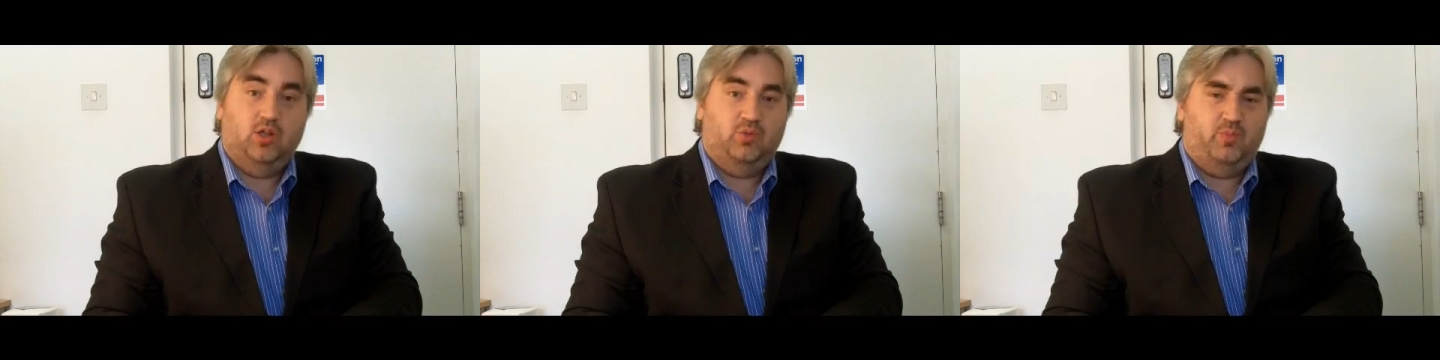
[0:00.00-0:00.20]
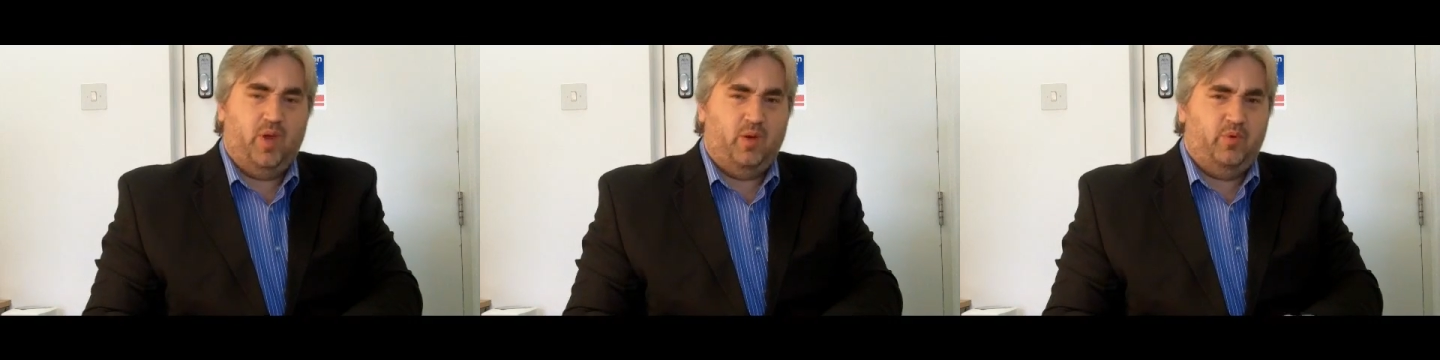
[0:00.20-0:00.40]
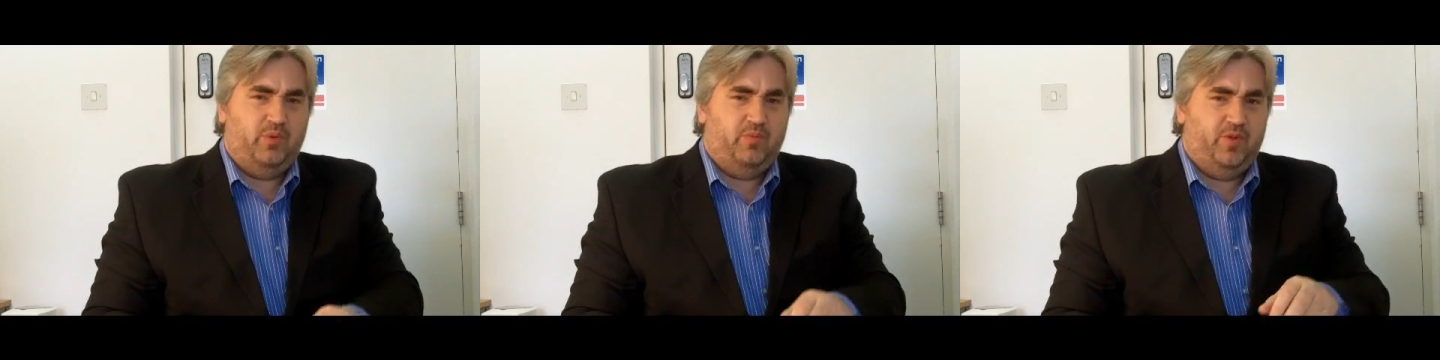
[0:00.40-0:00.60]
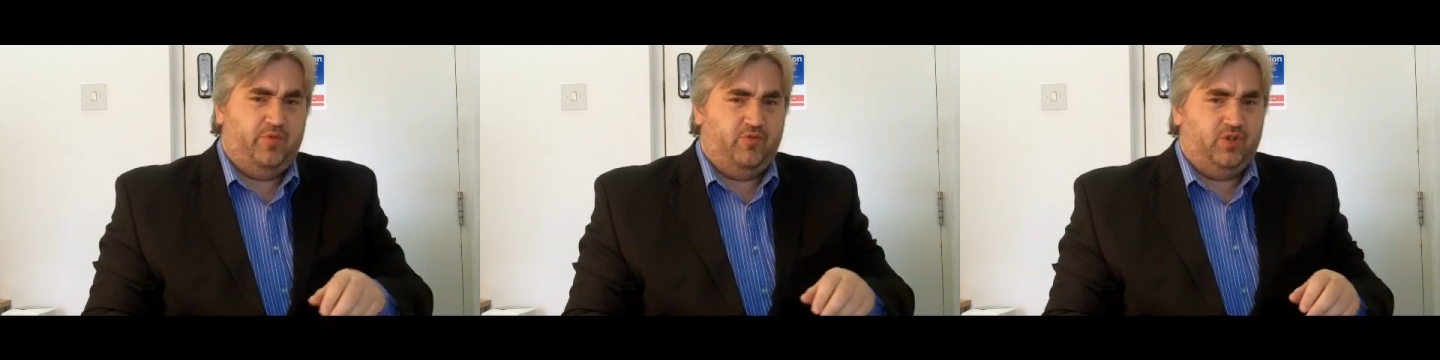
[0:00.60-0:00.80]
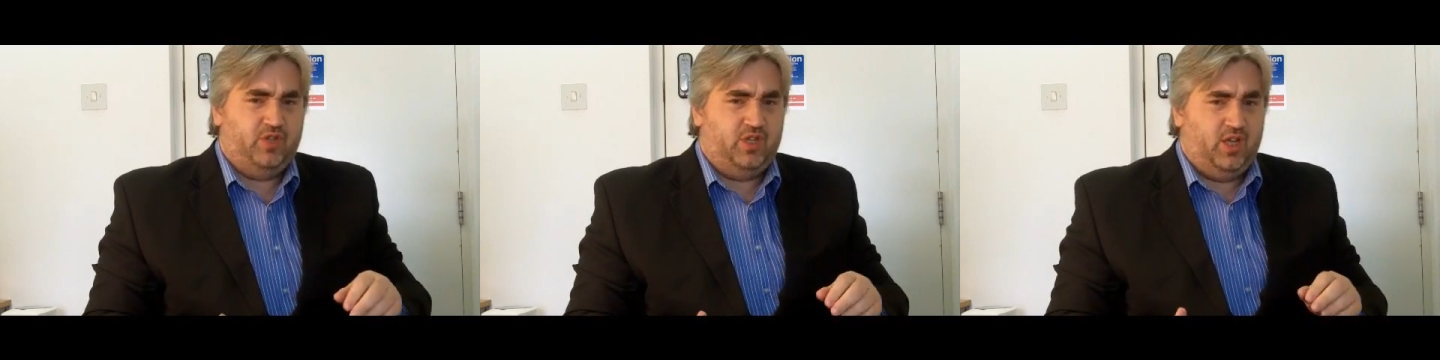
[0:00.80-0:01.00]
Just bear with me
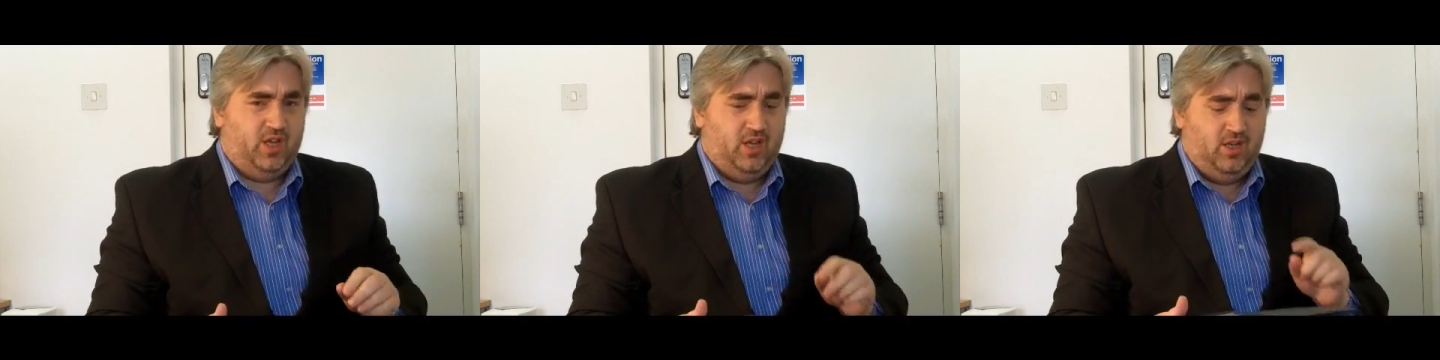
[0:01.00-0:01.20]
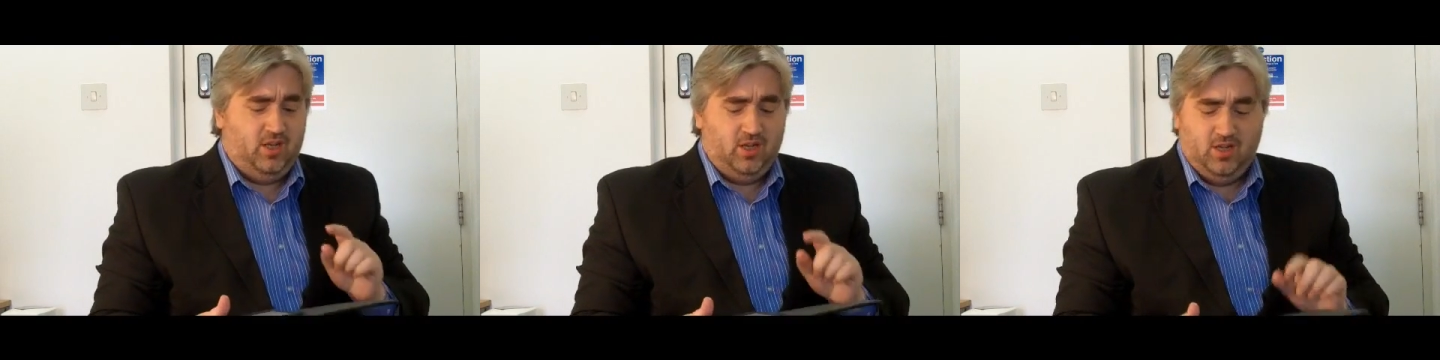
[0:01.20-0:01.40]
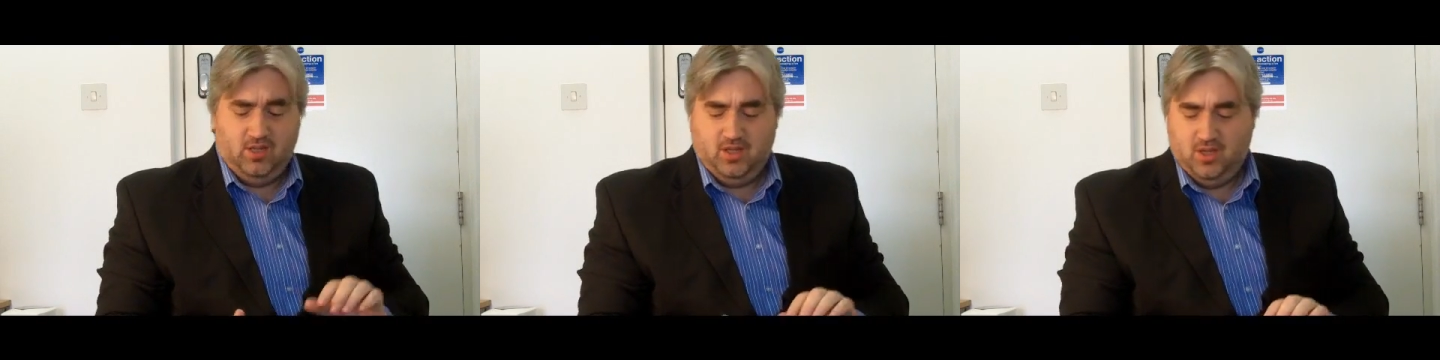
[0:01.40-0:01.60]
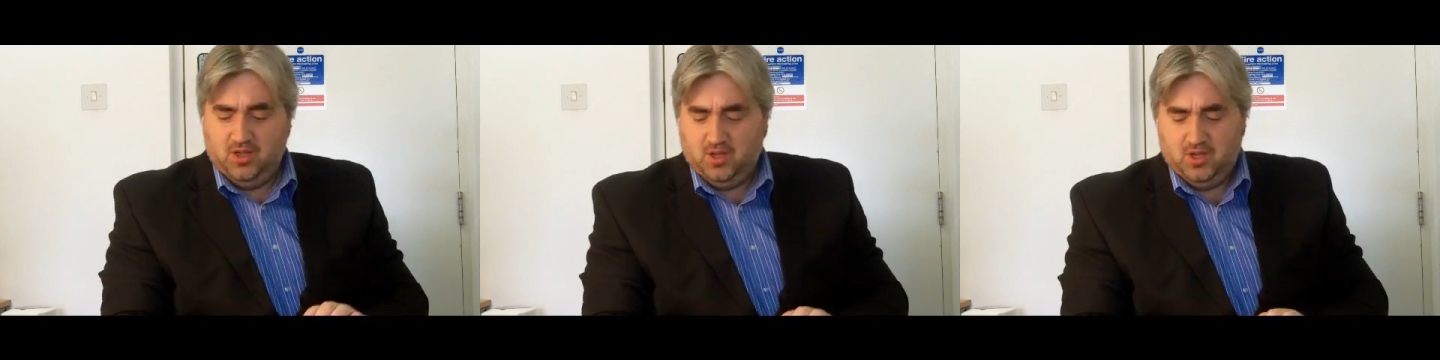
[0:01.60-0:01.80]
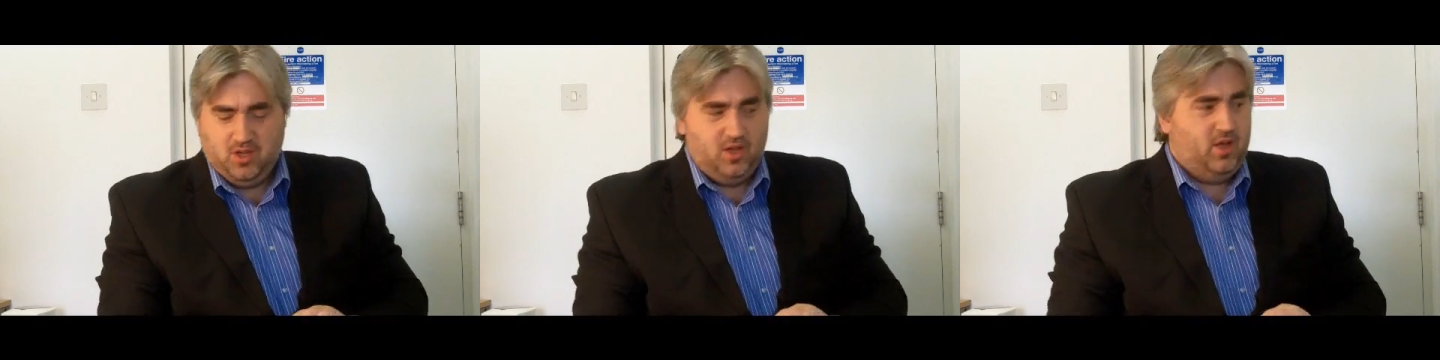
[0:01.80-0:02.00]
for a second.
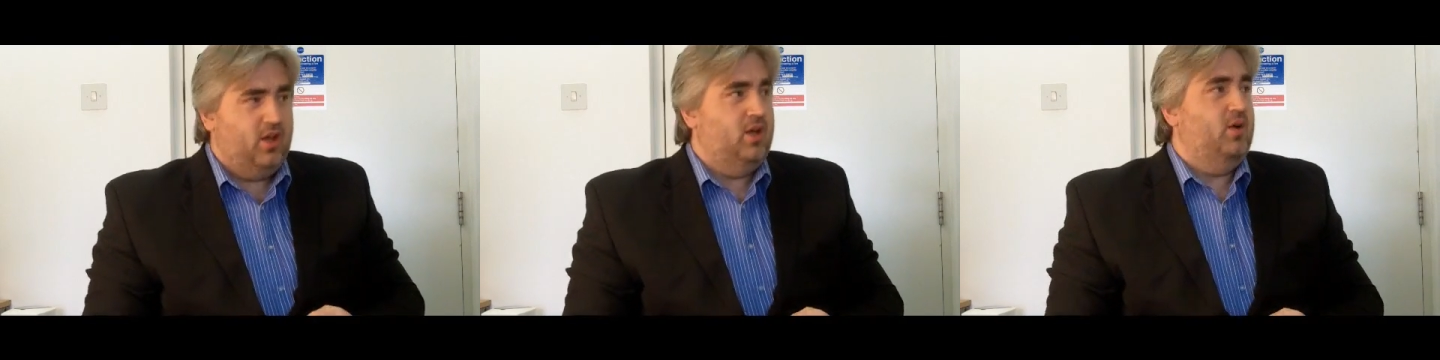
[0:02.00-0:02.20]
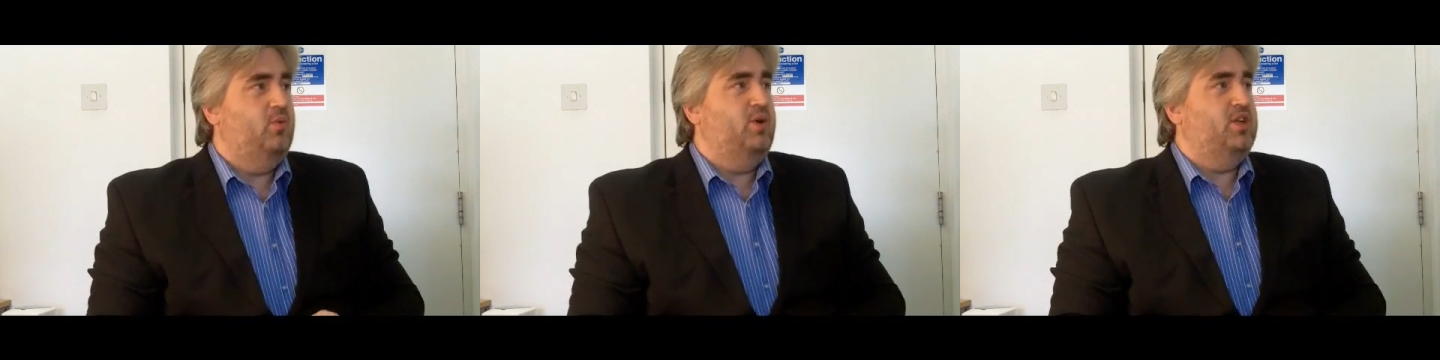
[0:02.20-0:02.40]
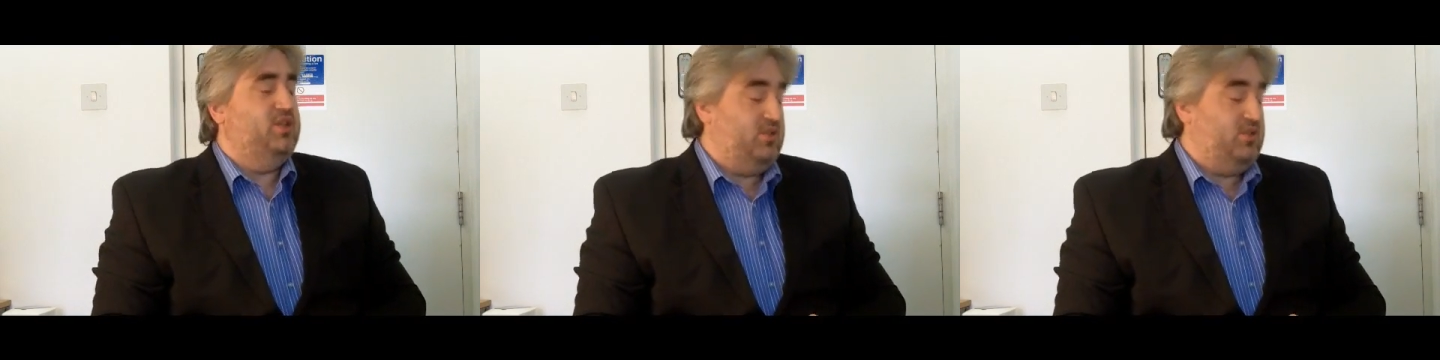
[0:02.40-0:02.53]
Where